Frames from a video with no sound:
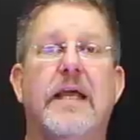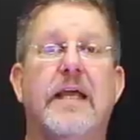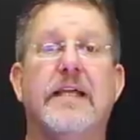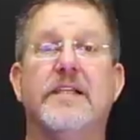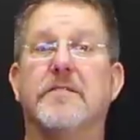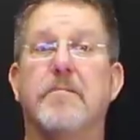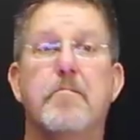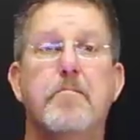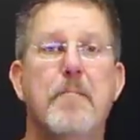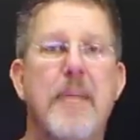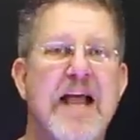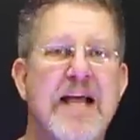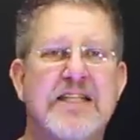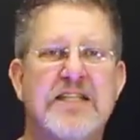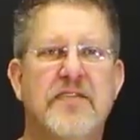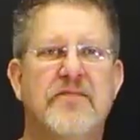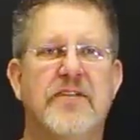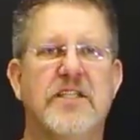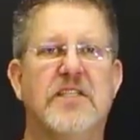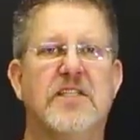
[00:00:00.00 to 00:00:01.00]
It's
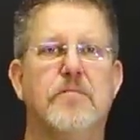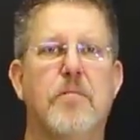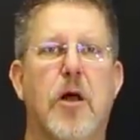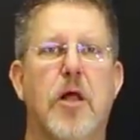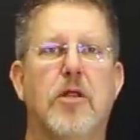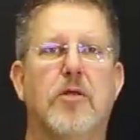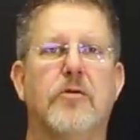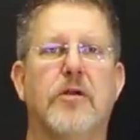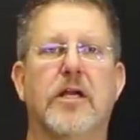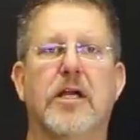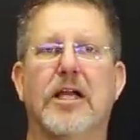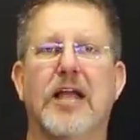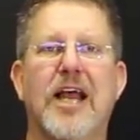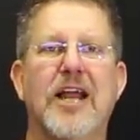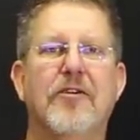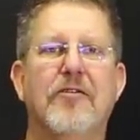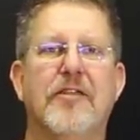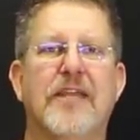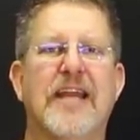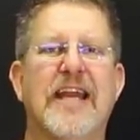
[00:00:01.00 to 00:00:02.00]
massively smaller and
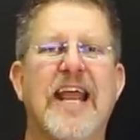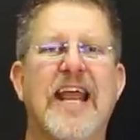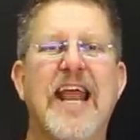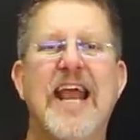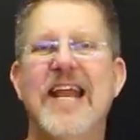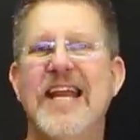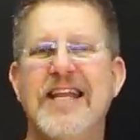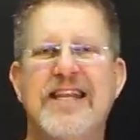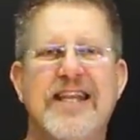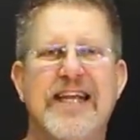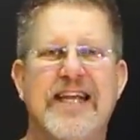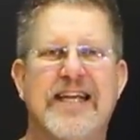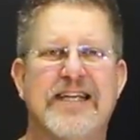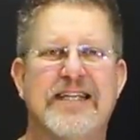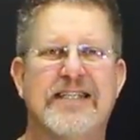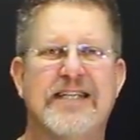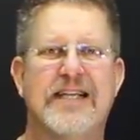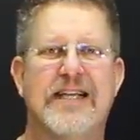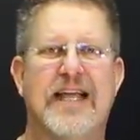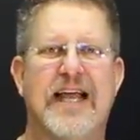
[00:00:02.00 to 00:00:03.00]
lighter than anything in
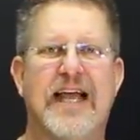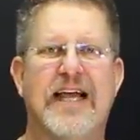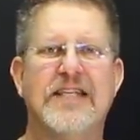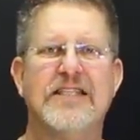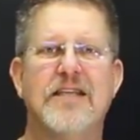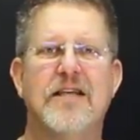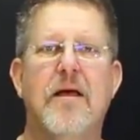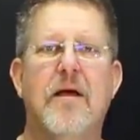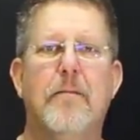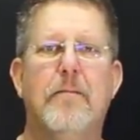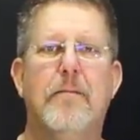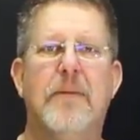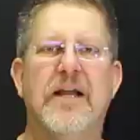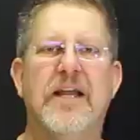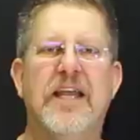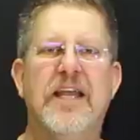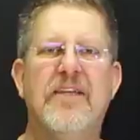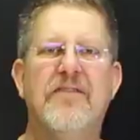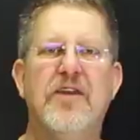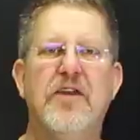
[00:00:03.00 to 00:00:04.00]
its class, but
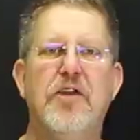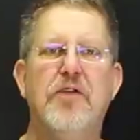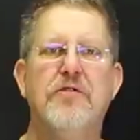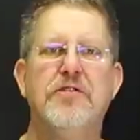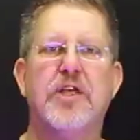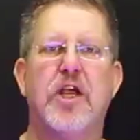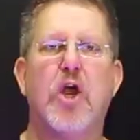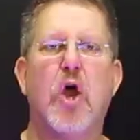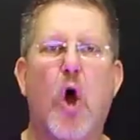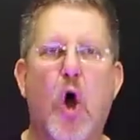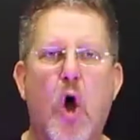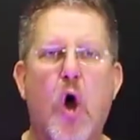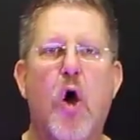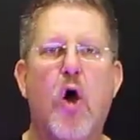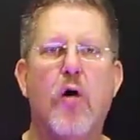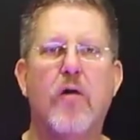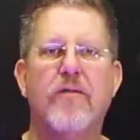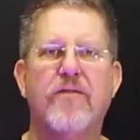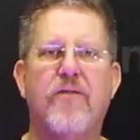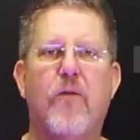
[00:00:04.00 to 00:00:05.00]
even using
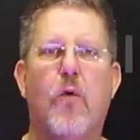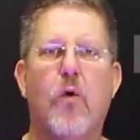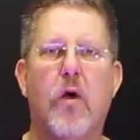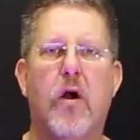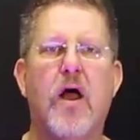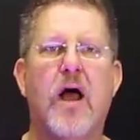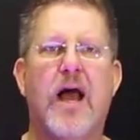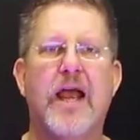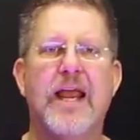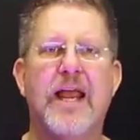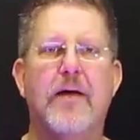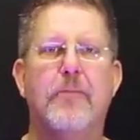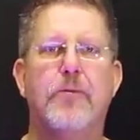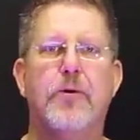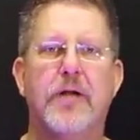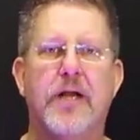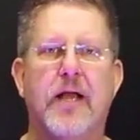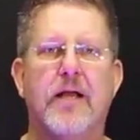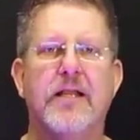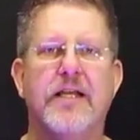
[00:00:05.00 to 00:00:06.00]
all four
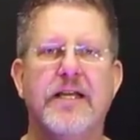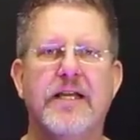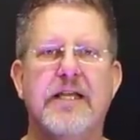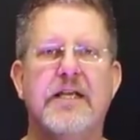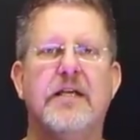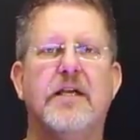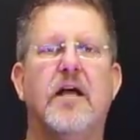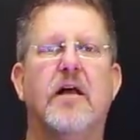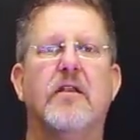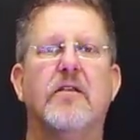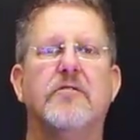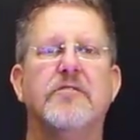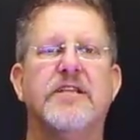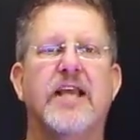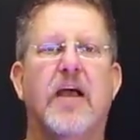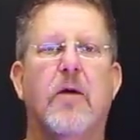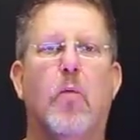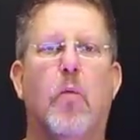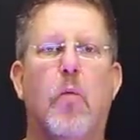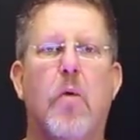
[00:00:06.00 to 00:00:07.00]
high-output L E D colors
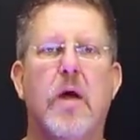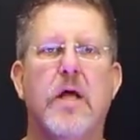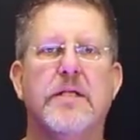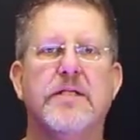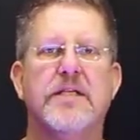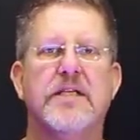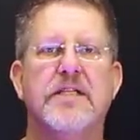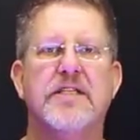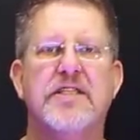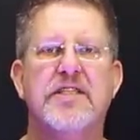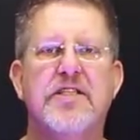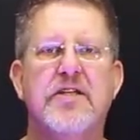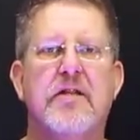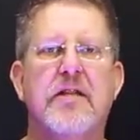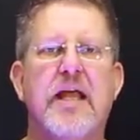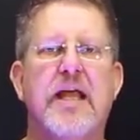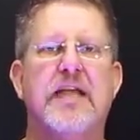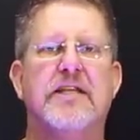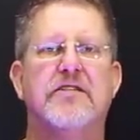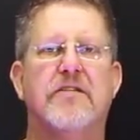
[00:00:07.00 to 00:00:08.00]
at once, it
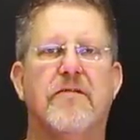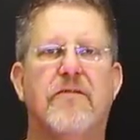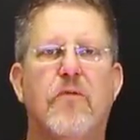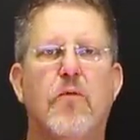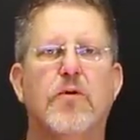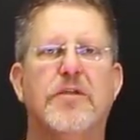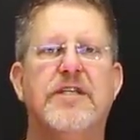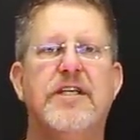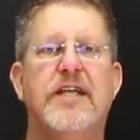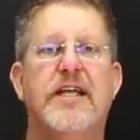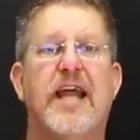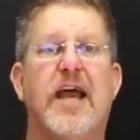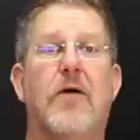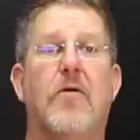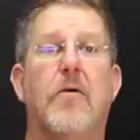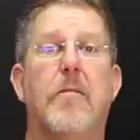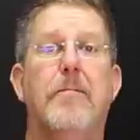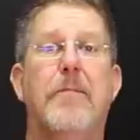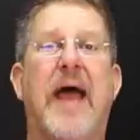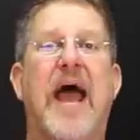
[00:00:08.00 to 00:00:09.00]
still has a fourteen
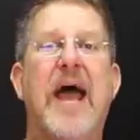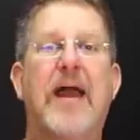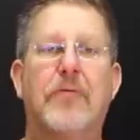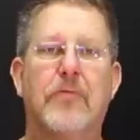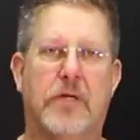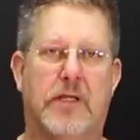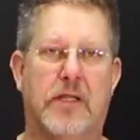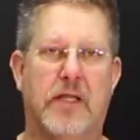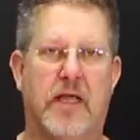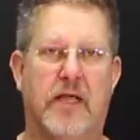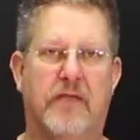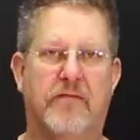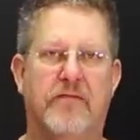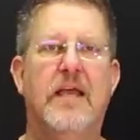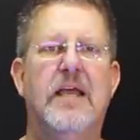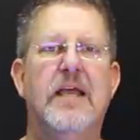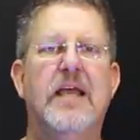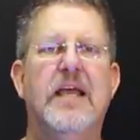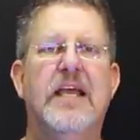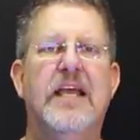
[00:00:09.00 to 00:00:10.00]
hour battery life.
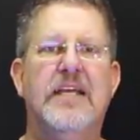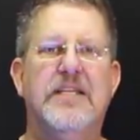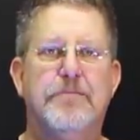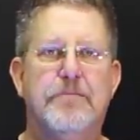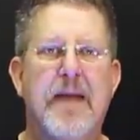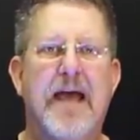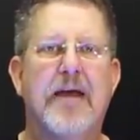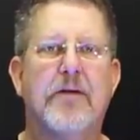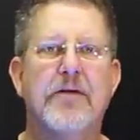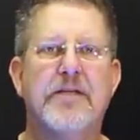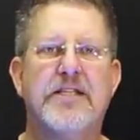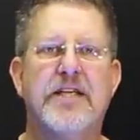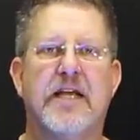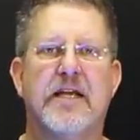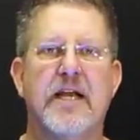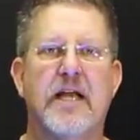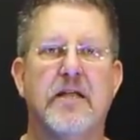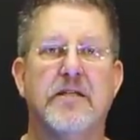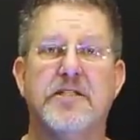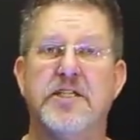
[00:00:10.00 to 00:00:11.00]
Its battery
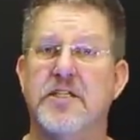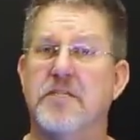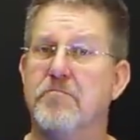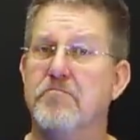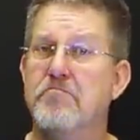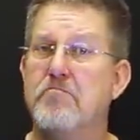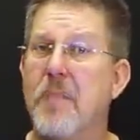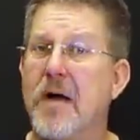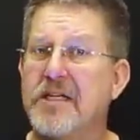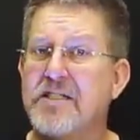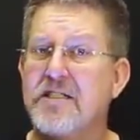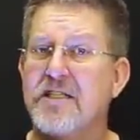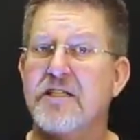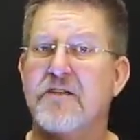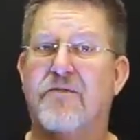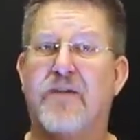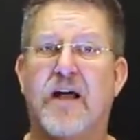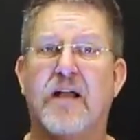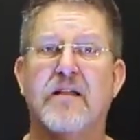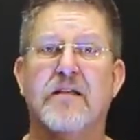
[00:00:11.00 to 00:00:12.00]
technology is much less
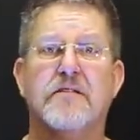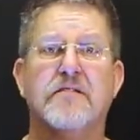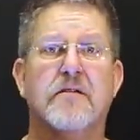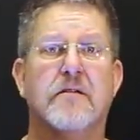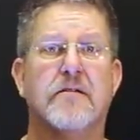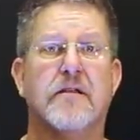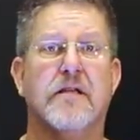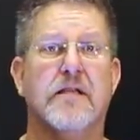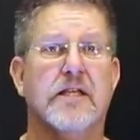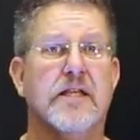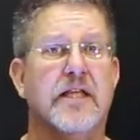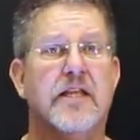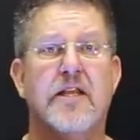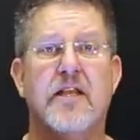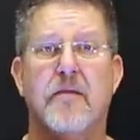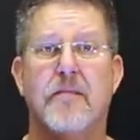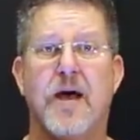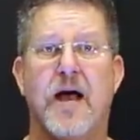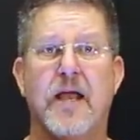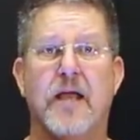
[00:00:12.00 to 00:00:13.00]
volatile than
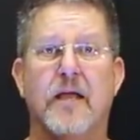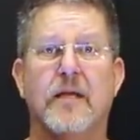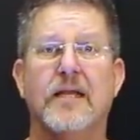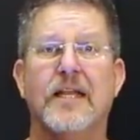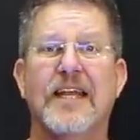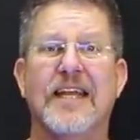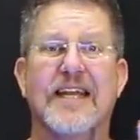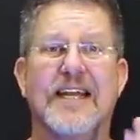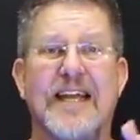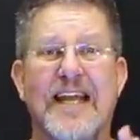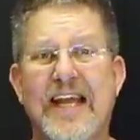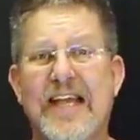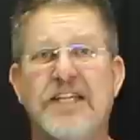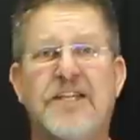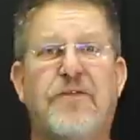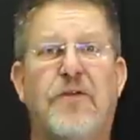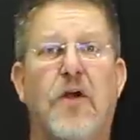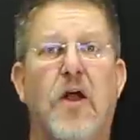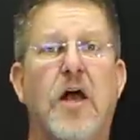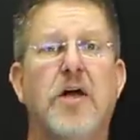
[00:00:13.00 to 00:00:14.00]
lithium-ion. It
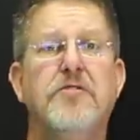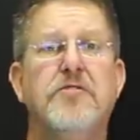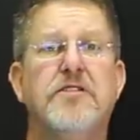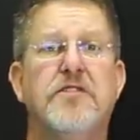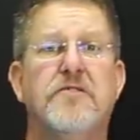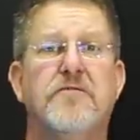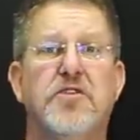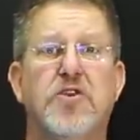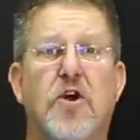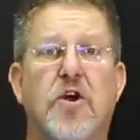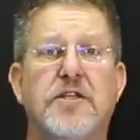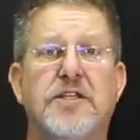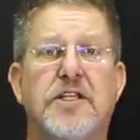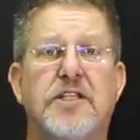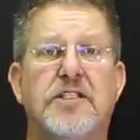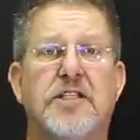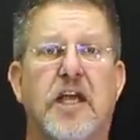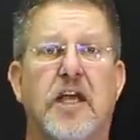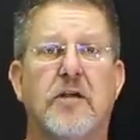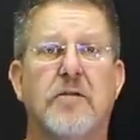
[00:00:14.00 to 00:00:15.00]
lasts for hundreds of charging
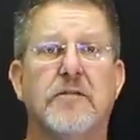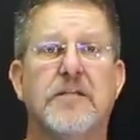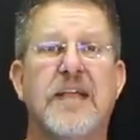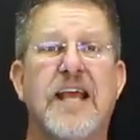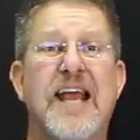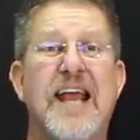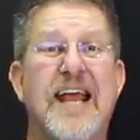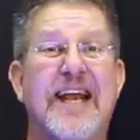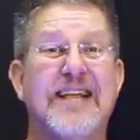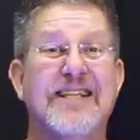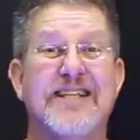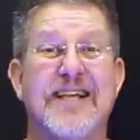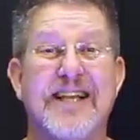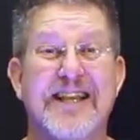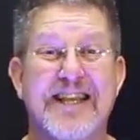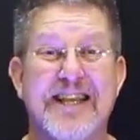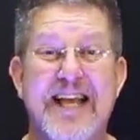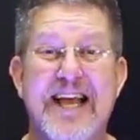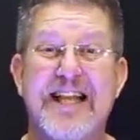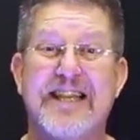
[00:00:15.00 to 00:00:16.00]
cycles, and it's a
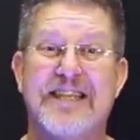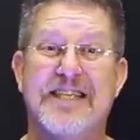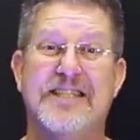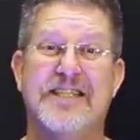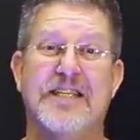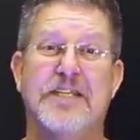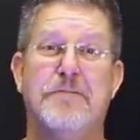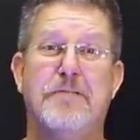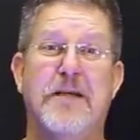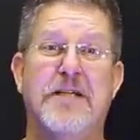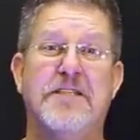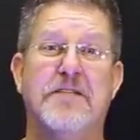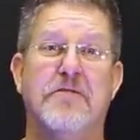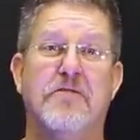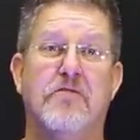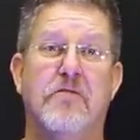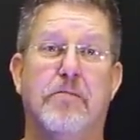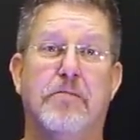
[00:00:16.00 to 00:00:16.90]
lot less expensive to